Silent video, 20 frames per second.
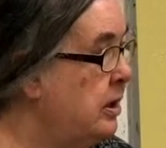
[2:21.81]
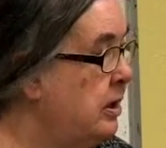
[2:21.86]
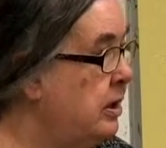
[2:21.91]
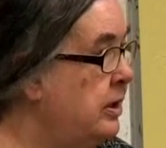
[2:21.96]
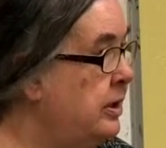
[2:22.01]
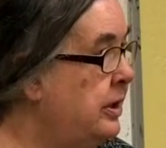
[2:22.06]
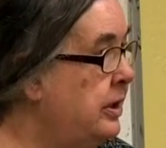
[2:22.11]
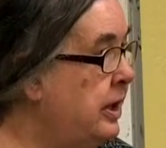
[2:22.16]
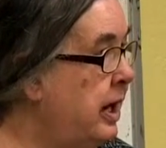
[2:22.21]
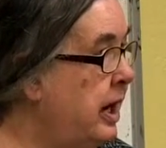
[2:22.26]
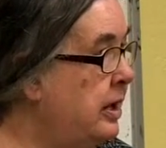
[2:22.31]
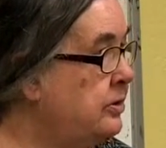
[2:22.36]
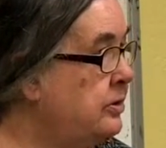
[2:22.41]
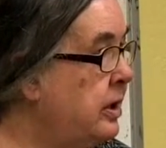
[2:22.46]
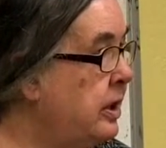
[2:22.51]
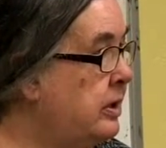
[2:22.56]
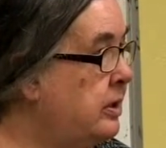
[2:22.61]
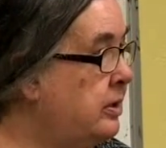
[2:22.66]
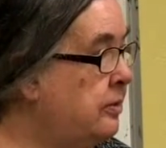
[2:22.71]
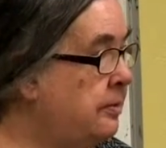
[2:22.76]
the
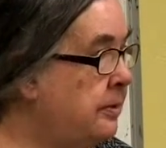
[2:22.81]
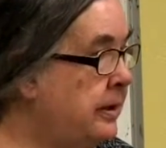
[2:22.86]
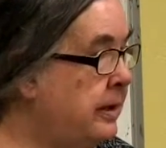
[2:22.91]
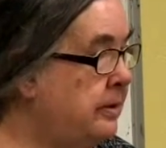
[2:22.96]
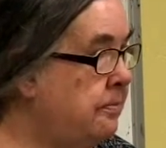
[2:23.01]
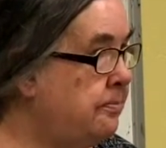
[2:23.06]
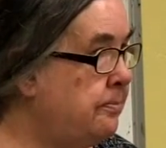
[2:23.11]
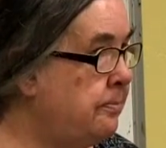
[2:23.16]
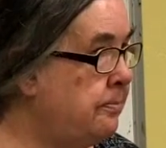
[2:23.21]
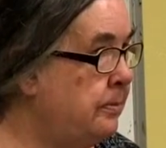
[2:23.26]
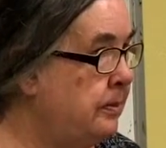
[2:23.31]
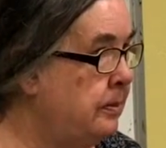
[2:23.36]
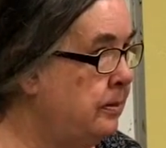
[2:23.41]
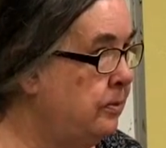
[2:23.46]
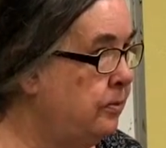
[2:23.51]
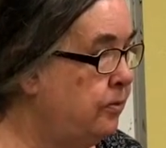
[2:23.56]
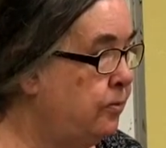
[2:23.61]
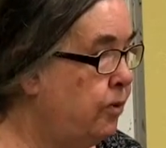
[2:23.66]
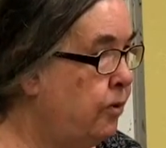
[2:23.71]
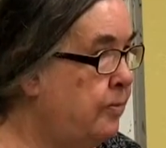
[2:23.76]
anti-cramp
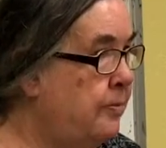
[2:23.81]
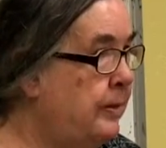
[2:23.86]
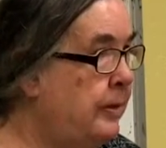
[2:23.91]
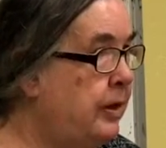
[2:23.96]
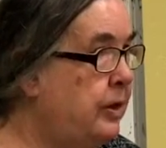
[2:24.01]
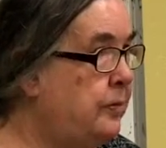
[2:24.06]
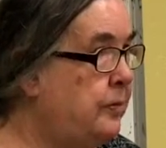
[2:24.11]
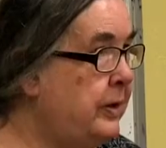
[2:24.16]
formula